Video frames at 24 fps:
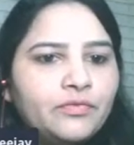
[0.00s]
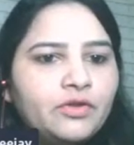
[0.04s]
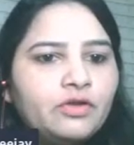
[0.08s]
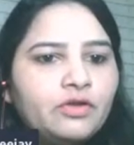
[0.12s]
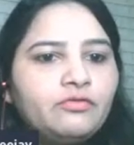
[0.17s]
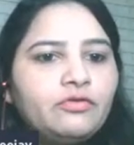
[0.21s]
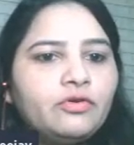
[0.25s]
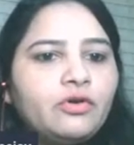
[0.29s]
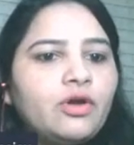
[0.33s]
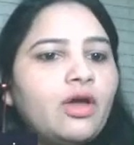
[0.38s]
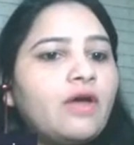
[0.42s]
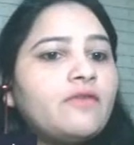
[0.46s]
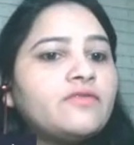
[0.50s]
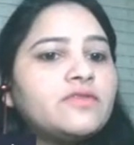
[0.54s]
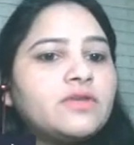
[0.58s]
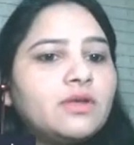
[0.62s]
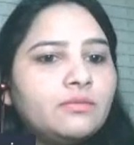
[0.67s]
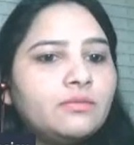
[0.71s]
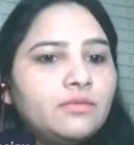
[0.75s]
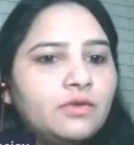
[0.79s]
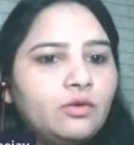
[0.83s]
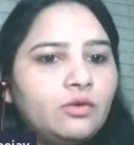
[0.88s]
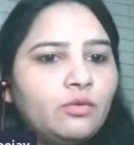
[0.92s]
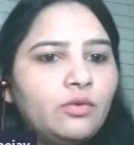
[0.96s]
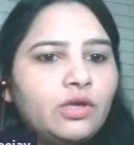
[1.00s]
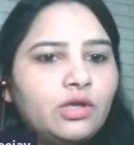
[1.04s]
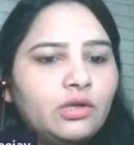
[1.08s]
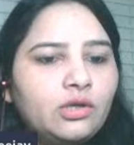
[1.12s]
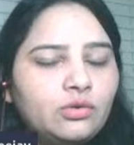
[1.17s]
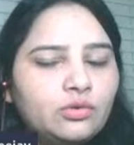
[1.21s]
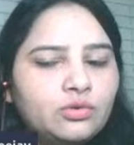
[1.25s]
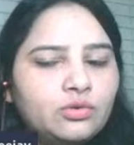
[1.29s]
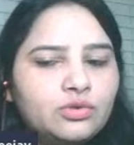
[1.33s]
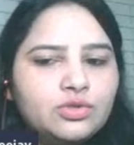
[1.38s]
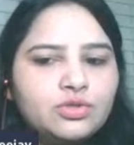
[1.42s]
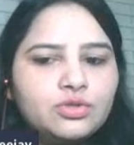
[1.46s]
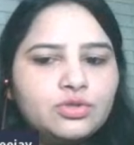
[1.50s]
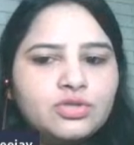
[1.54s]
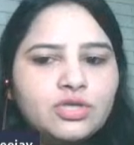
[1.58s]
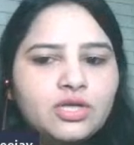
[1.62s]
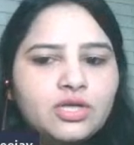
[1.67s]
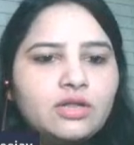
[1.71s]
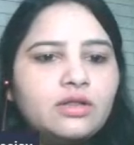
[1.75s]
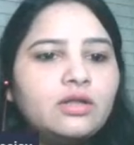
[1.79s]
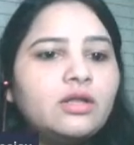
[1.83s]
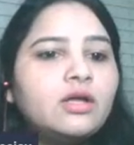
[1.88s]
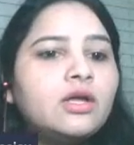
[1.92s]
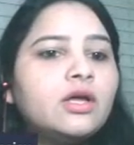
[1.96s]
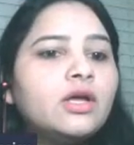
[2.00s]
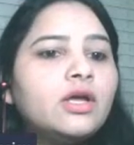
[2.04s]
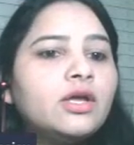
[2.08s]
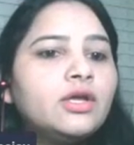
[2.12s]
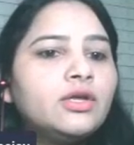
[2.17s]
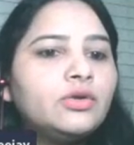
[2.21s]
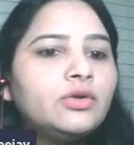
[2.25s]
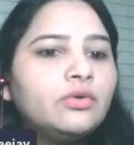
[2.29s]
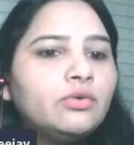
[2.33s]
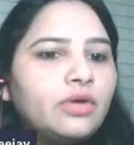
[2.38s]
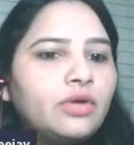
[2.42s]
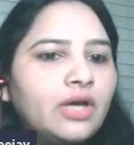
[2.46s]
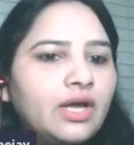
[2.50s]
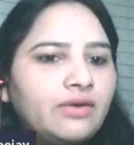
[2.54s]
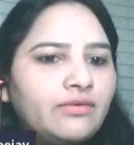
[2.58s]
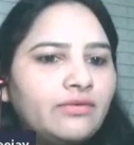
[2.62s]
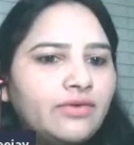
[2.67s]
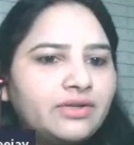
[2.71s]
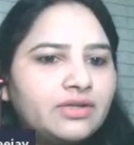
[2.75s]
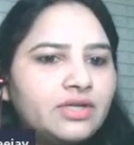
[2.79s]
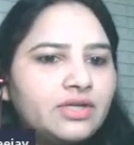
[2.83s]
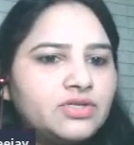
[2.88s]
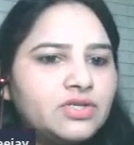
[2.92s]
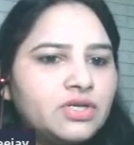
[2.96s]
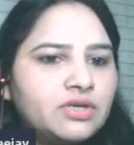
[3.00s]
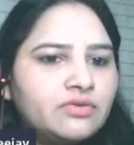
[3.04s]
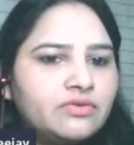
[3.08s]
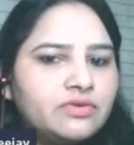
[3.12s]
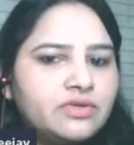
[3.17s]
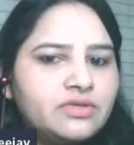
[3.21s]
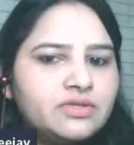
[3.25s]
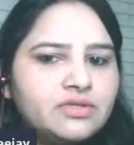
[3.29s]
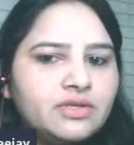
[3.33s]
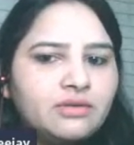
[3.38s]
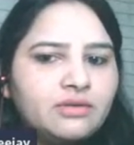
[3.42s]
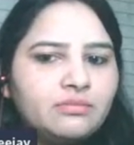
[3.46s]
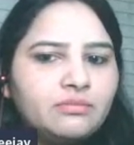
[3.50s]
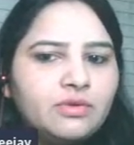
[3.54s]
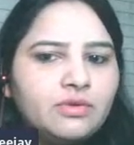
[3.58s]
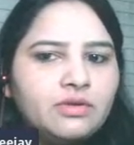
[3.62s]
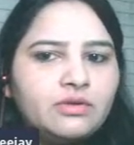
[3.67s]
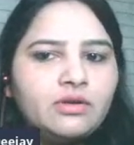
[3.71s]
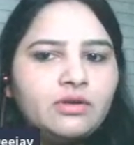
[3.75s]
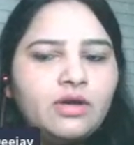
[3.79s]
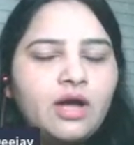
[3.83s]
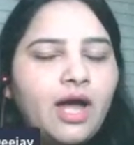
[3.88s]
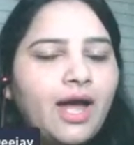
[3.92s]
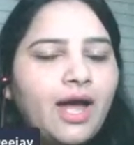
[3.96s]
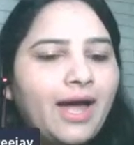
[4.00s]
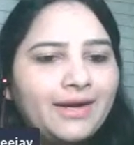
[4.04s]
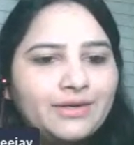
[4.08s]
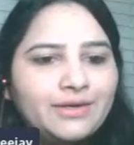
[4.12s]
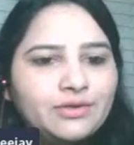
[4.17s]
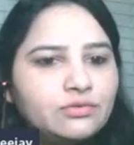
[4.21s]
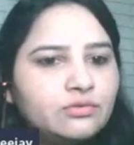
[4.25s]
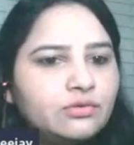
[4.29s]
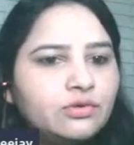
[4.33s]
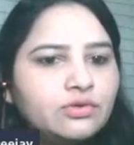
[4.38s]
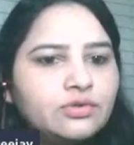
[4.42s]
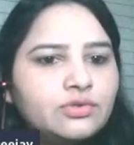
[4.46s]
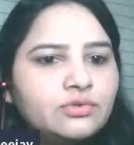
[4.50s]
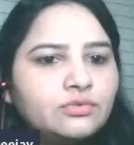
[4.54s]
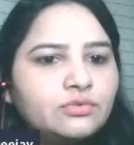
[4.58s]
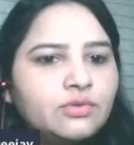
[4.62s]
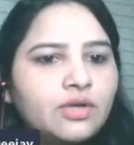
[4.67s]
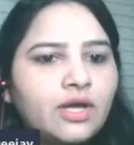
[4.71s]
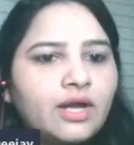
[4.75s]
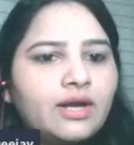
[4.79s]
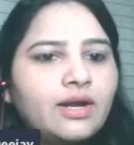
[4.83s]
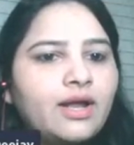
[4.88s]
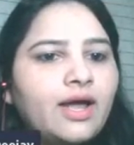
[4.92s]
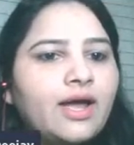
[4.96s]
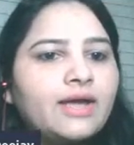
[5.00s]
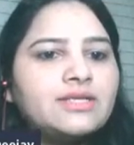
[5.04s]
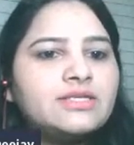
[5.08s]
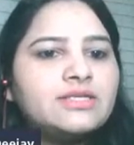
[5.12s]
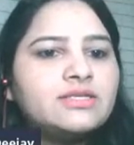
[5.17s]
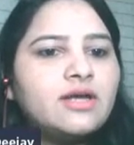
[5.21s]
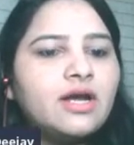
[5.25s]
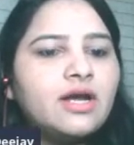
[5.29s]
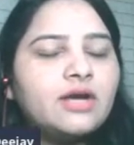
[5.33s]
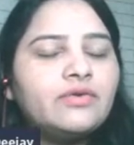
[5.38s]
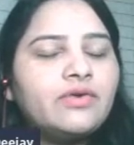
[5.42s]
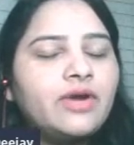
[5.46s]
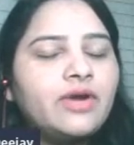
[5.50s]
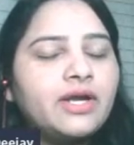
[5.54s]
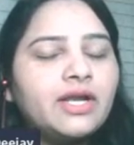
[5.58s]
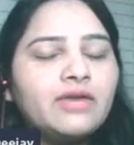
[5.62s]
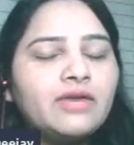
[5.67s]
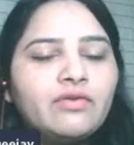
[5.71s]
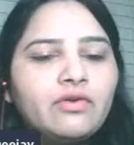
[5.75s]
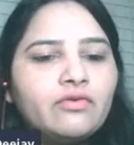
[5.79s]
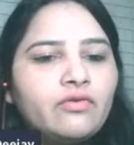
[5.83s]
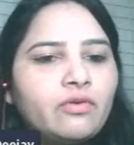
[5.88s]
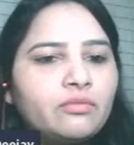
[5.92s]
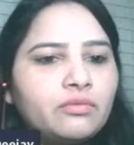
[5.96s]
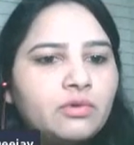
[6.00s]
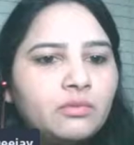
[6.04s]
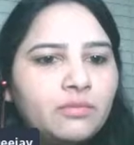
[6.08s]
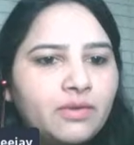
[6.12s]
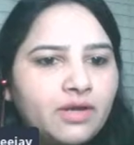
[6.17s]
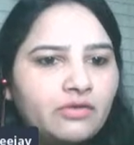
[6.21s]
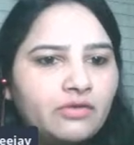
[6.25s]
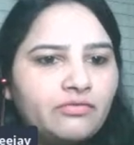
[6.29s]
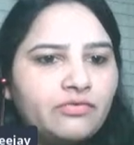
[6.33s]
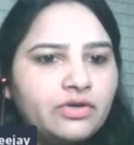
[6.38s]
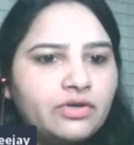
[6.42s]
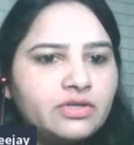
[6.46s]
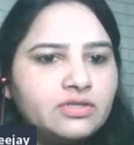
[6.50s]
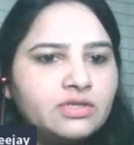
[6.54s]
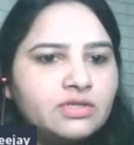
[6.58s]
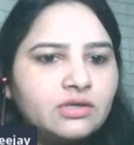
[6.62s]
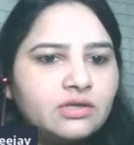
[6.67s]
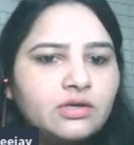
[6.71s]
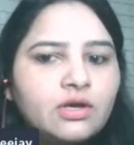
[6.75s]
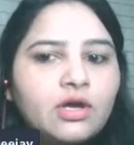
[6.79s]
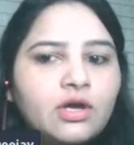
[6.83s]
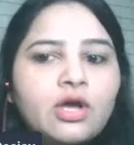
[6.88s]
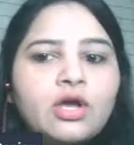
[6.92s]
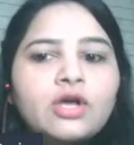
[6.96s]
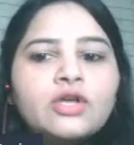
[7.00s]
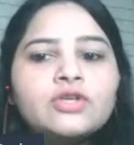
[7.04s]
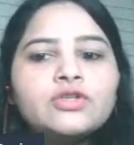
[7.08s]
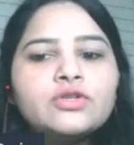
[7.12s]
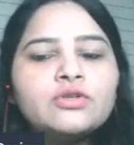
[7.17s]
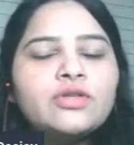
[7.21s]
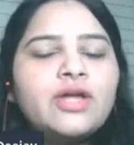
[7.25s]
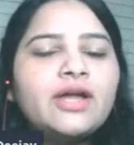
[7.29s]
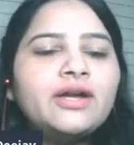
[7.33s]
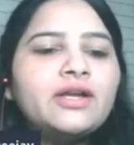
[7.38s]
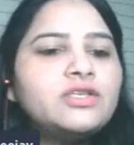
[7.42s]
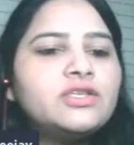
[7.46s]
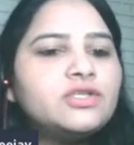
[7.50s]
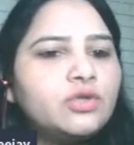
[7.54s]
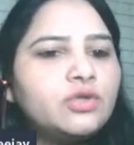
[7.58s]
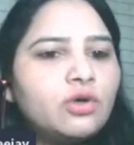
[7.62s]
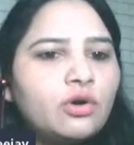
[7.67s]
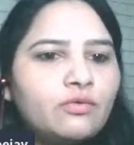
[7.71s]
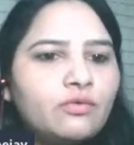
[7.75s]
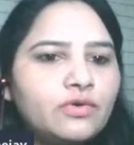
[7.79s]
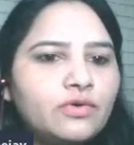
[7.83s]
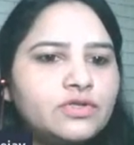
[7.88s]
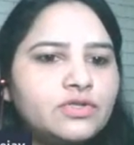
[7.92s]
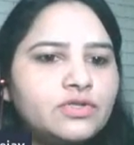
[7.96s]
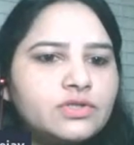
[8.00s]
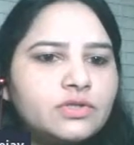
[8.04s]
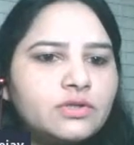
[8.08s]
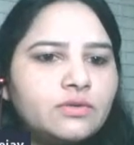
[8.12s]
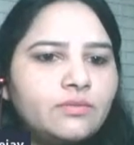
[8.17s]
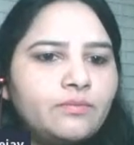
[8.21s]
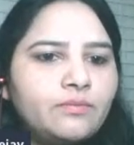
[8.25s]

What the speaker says: if you have something very good to tell, you can write a general statement. I do not do that. I start right away from the paraphrasing. So that is your wish.